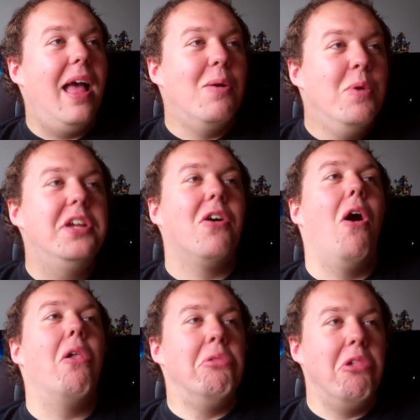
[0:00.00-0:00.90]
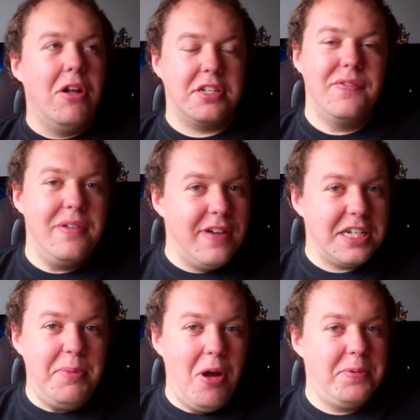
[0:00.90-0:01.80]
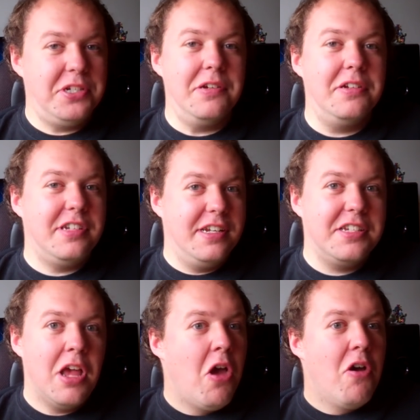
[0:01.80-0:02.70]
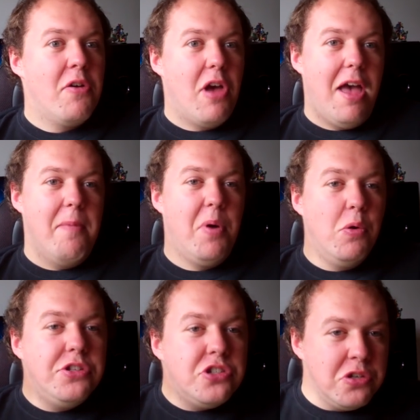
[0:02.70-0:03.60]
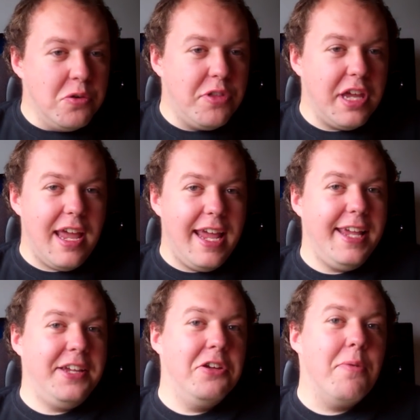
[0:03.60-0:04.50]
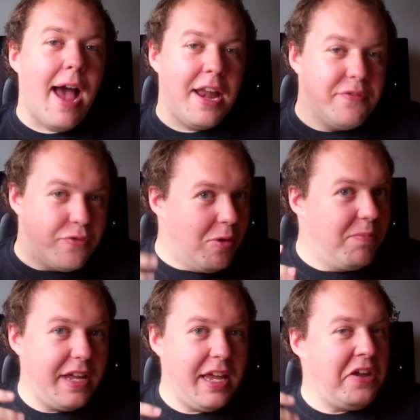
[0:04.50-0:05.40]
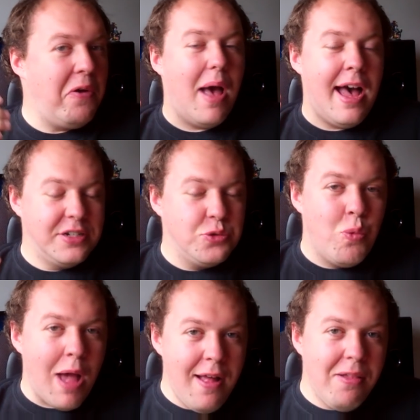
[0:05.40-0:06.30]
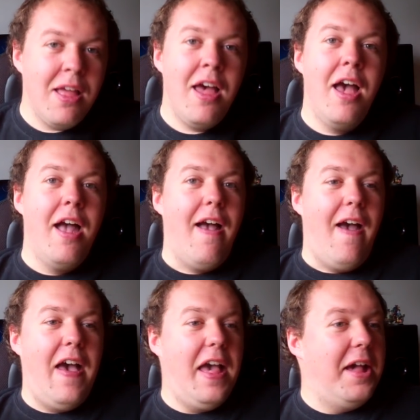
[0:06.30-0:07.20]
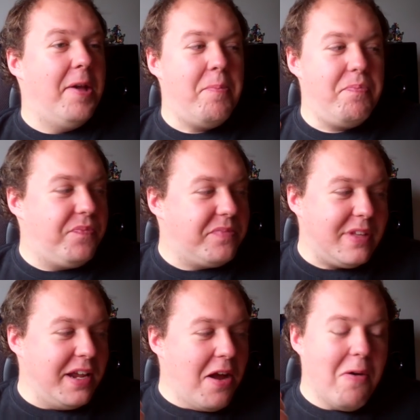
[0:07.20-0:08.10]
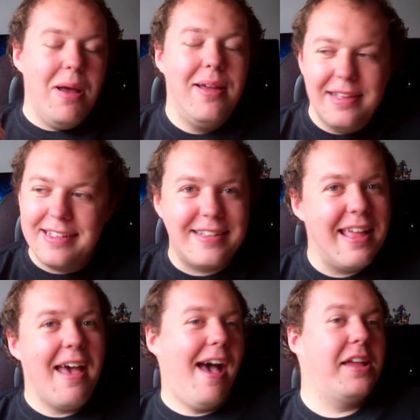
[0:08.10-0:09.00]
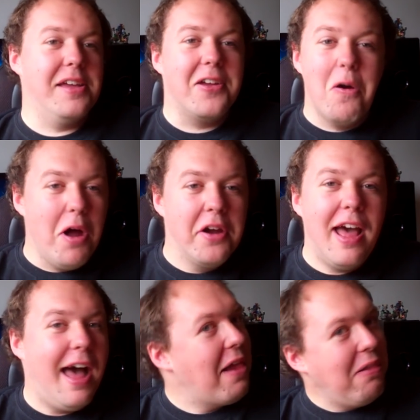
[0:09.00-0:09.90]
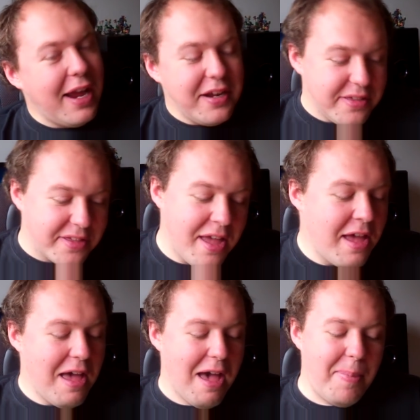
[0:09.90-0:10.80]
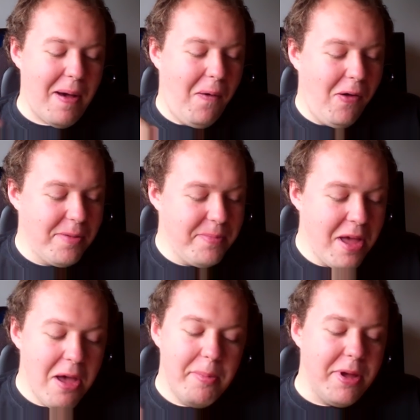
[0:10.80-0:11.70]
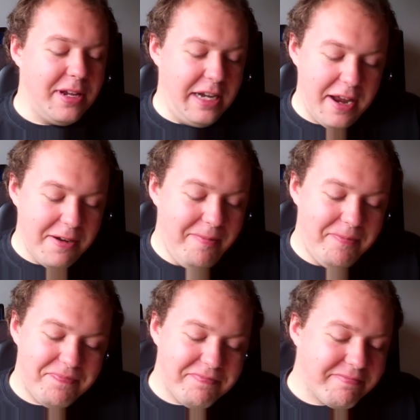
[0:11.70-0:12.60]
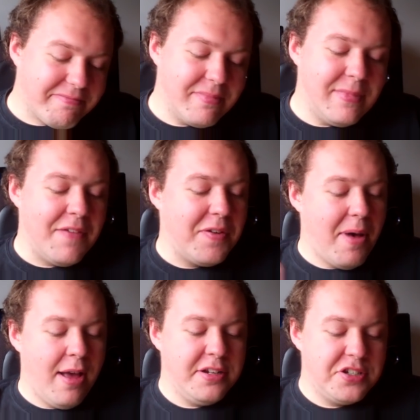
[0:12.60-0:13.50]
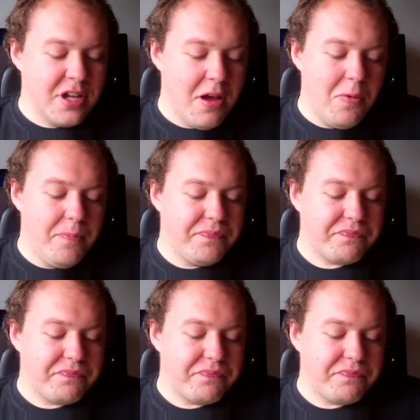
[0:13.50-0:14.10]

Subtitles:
We got lots of investment opportunities, both to the EU and from the EU as well. You know, I can go on at length about all them, but, you know, never mind. So,